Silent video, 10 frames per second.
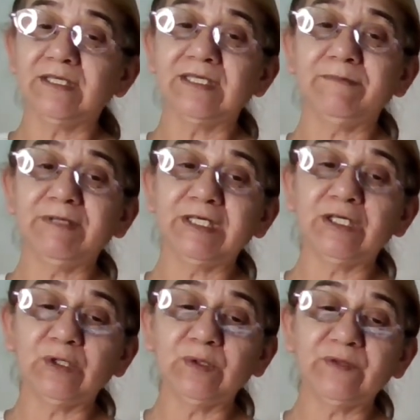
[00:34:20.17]
Let me
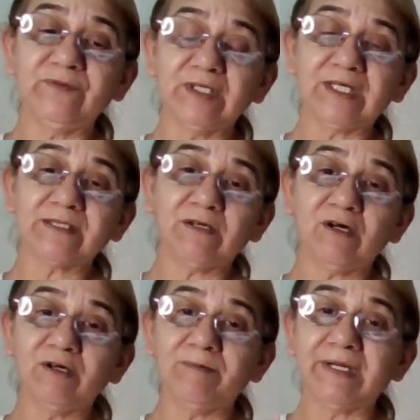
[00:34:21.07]
know if you like the
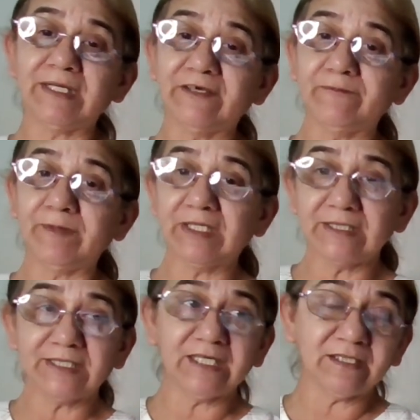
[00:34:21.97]
haul by giving me a
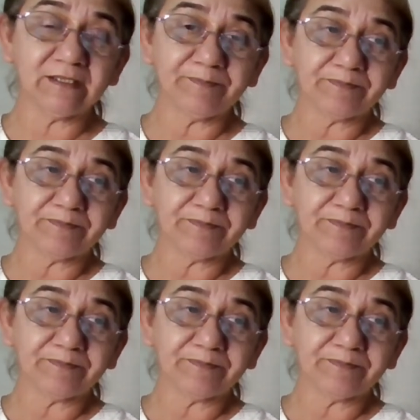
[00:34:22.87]
like.